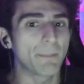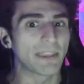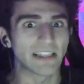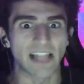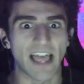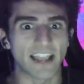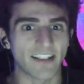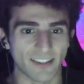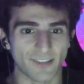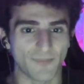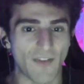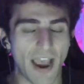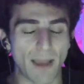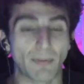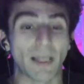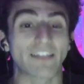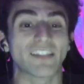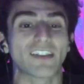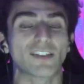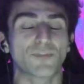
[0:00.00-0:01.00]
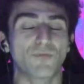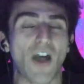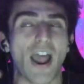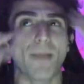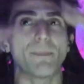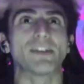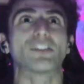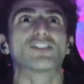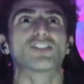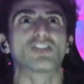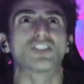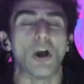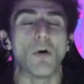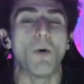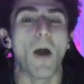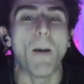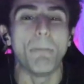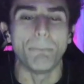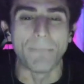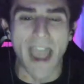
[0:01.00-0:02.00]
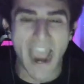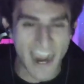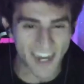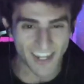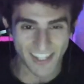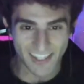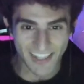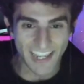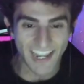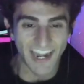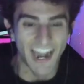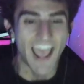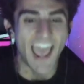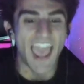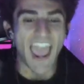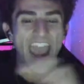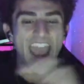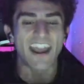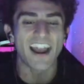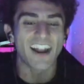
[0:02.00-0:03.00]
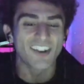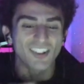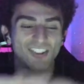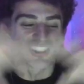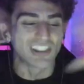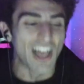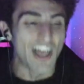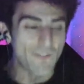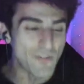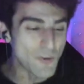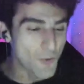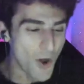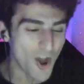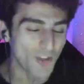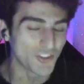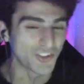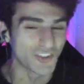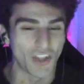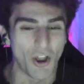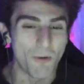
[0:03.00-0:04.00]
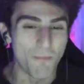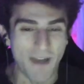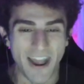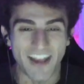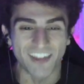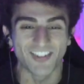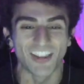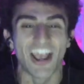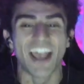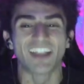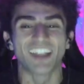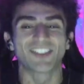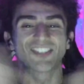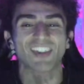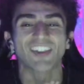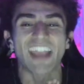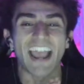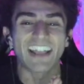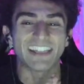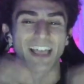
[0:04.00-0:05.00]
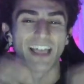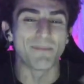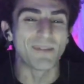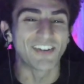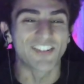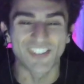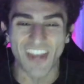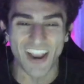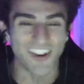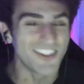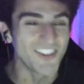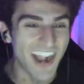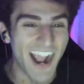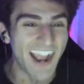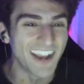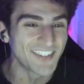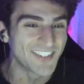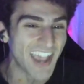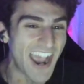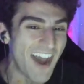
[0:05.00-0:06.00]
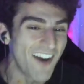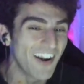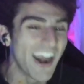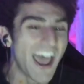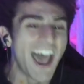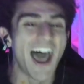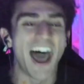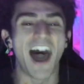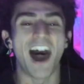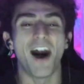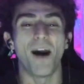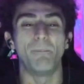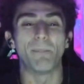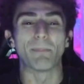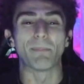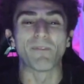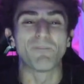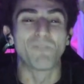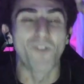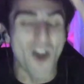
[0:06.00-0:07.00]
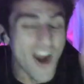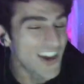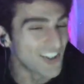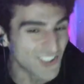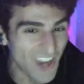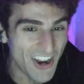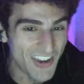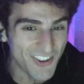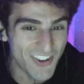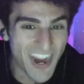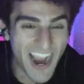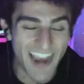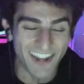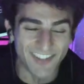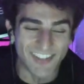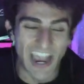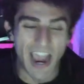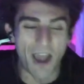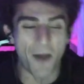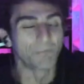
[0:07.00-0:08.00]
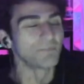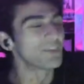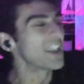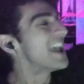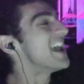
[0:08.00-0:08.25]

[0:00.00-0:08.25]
be like this vibe. Like this vibe is so immaculate and I just love you all so much. So yeah, let me shout you guys out. Um, but before I shout you guys out,